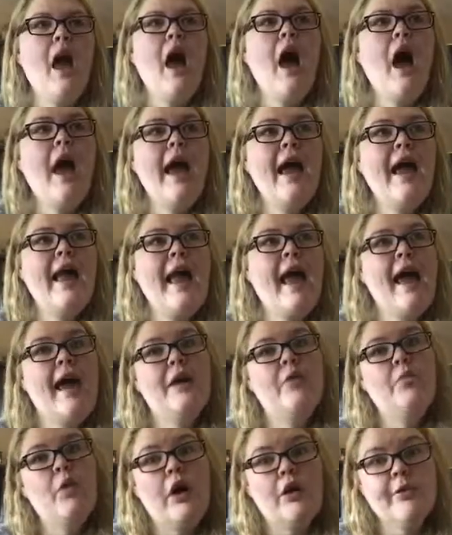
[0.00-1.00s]
I
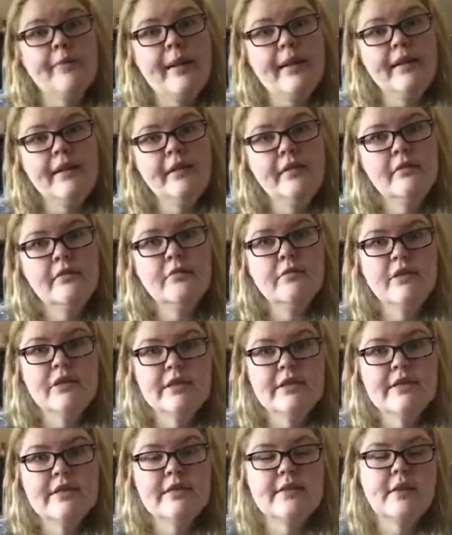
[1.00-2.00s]
add watermelon,
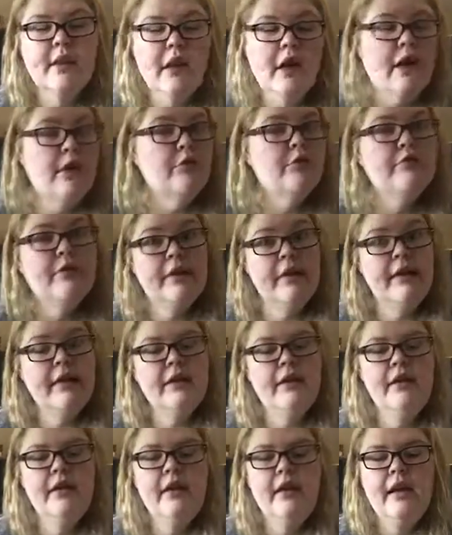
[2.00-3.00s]
which is really
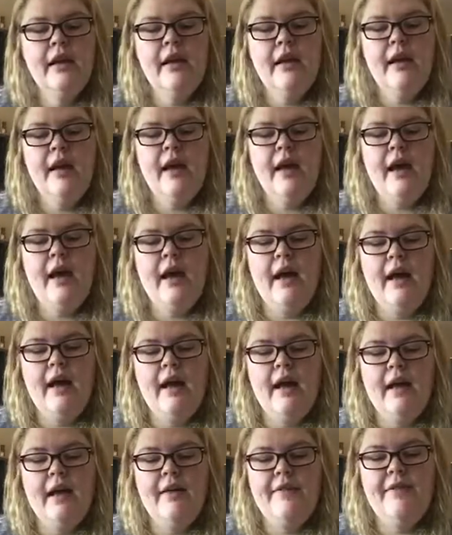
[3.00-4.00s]
good.
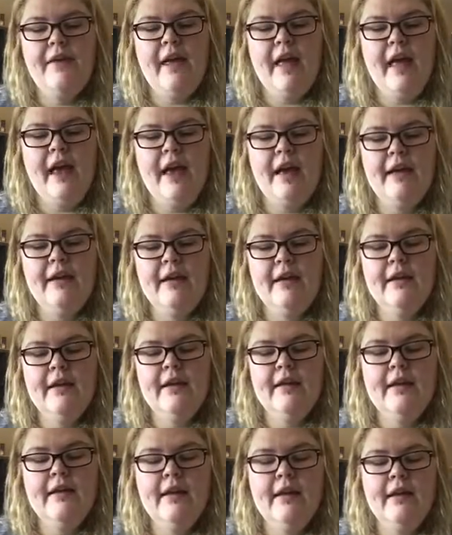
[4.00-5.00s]
I've
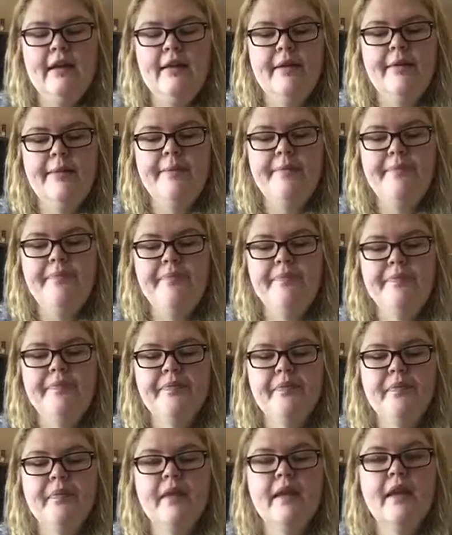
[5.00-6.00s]
added
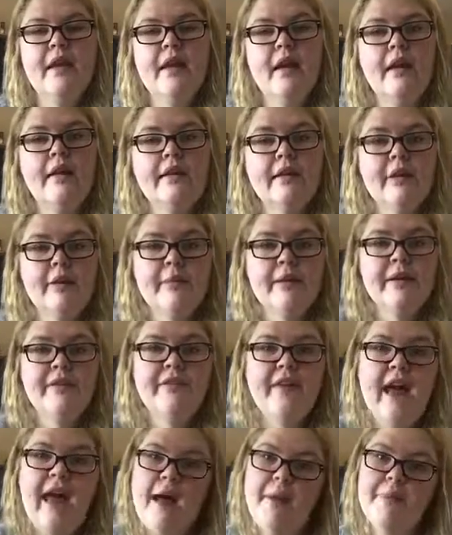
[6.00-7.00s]
a little bit
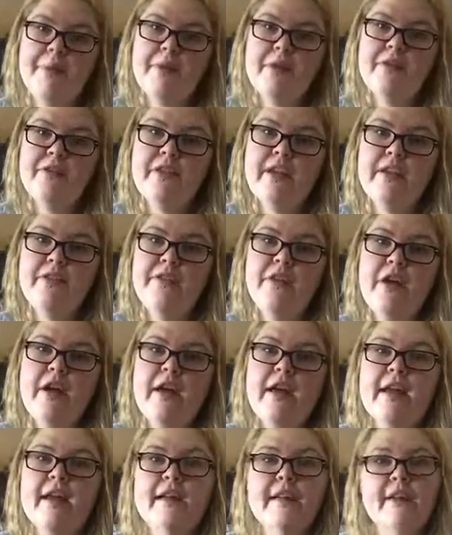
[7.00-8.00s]
of apple
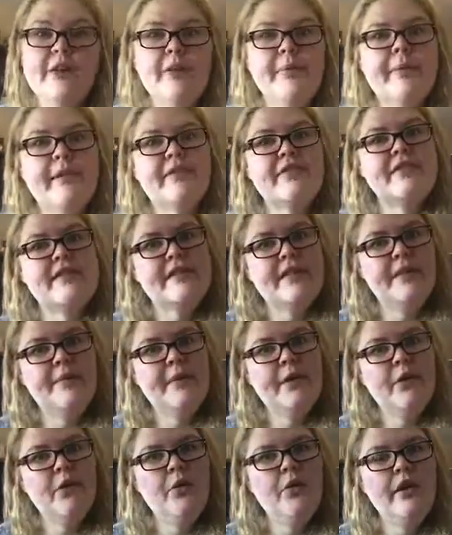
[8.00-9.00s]
flavoring and a little bit of
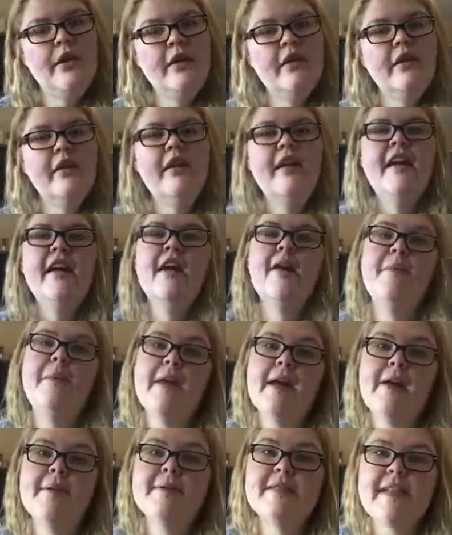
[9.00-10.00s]
cinnamon oil. It
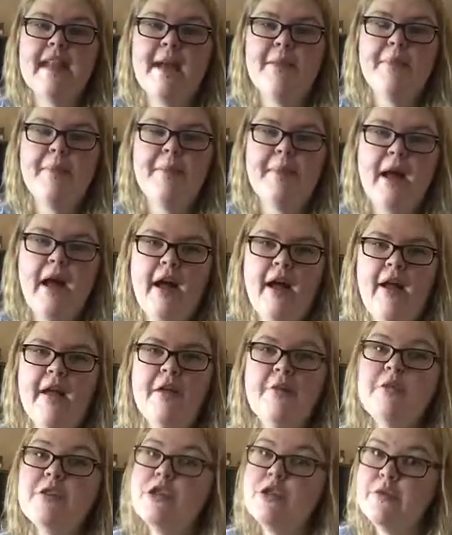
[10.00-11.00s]
becomes an apple
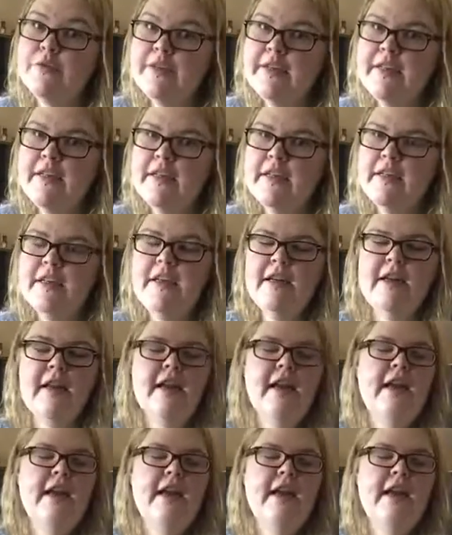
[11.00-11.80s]
pie, which is really good.